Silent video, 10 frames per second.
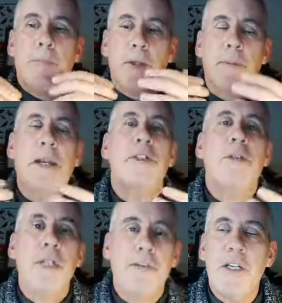it depends on
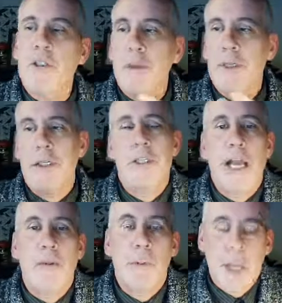your definition of what
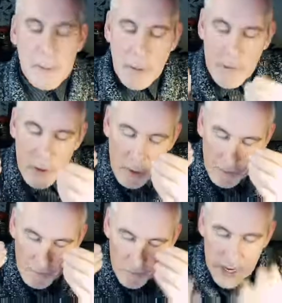sustainable means, but
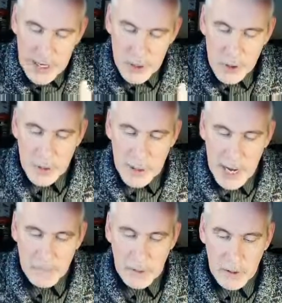really you can
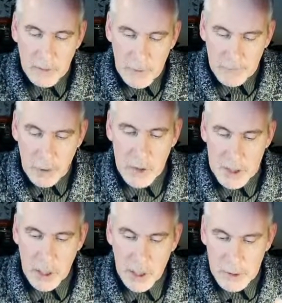have a, a
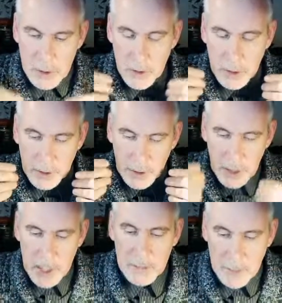forest garden. You can
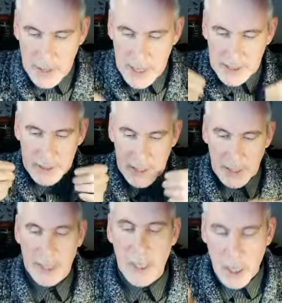keep it
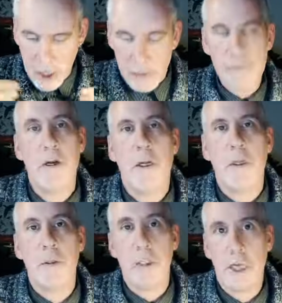ticking over
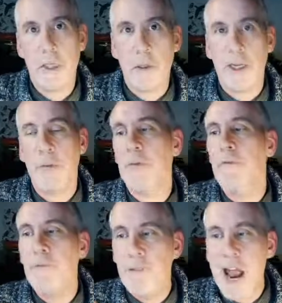continually with
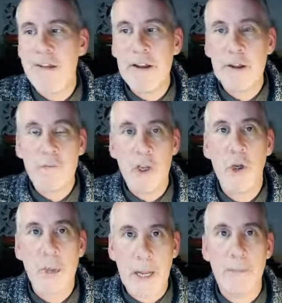very
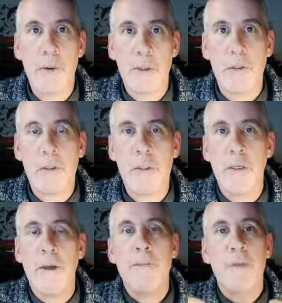few inputs,
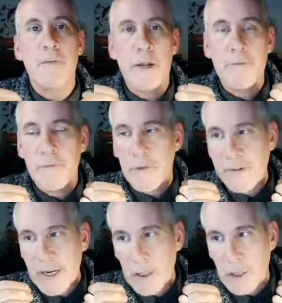very
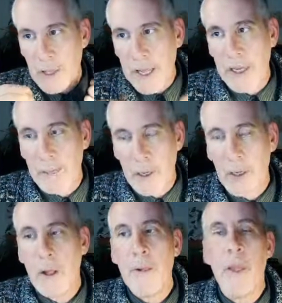very little
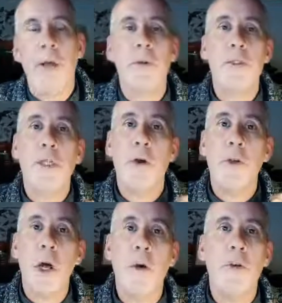labour, and also
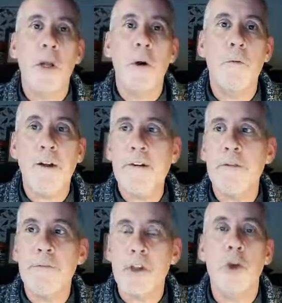no no very
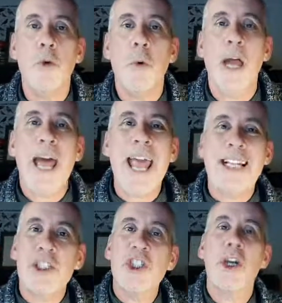few
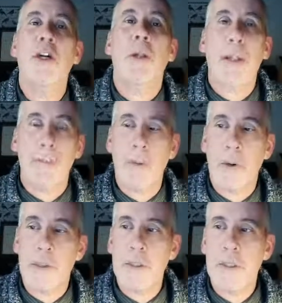external
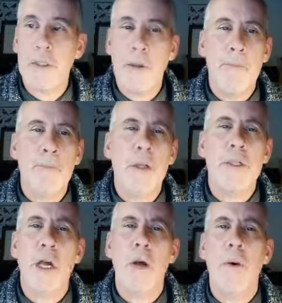inputs.
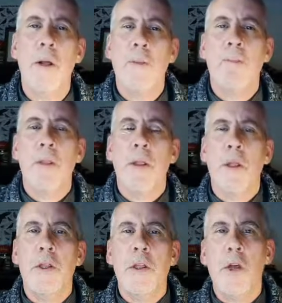So
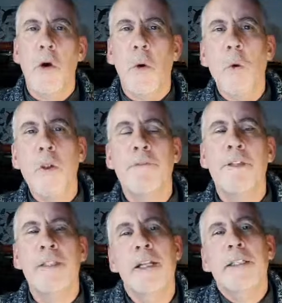all the
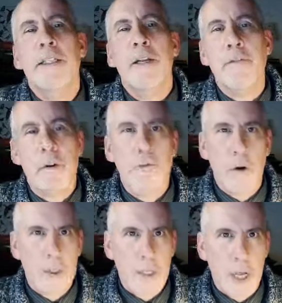fertility for a
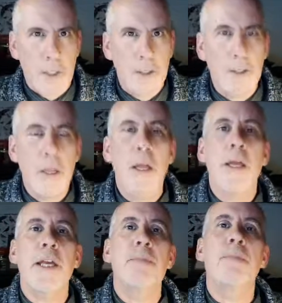forest garden
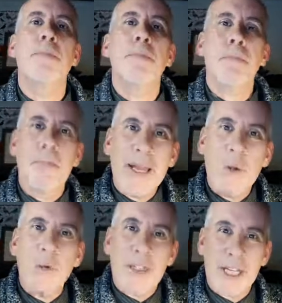is
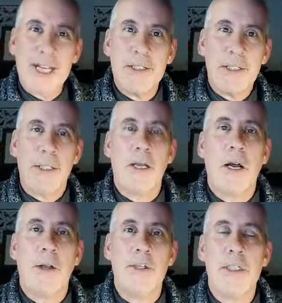built into the
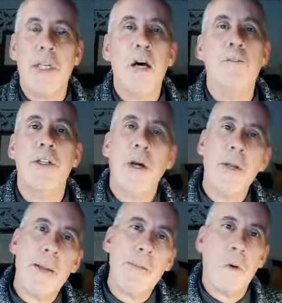garden itself. You don't
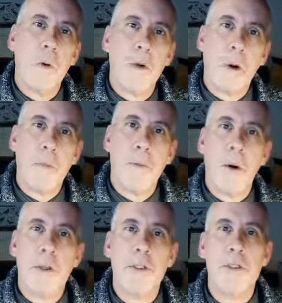import
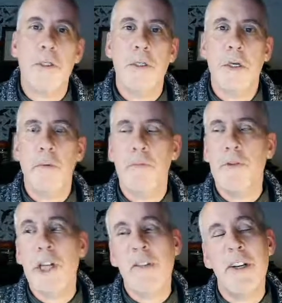compost. You don't
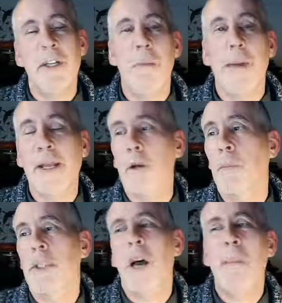generally don't make
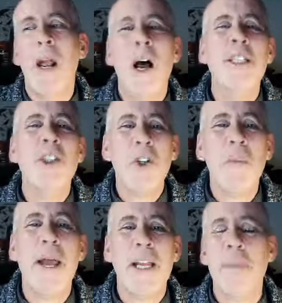compost. I mean, I do
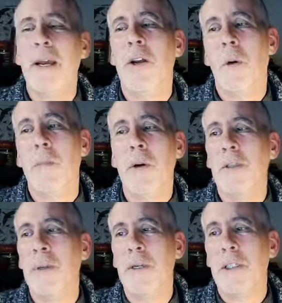make a bit of
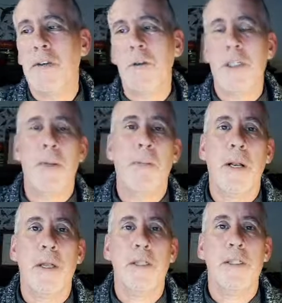compost because I've got some
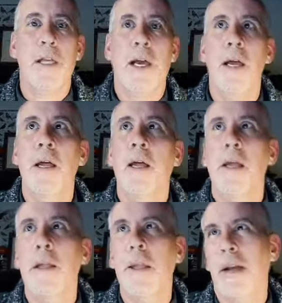plants that,
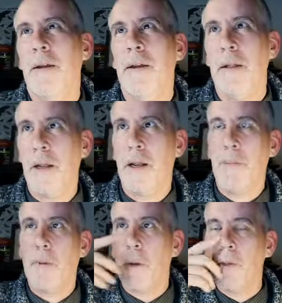yeah, you know,
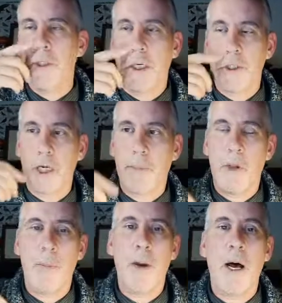I pop chuck, chuck them on
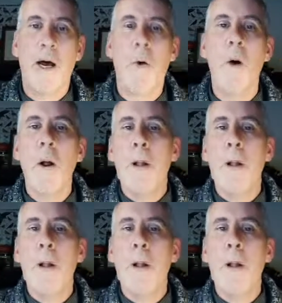the pile,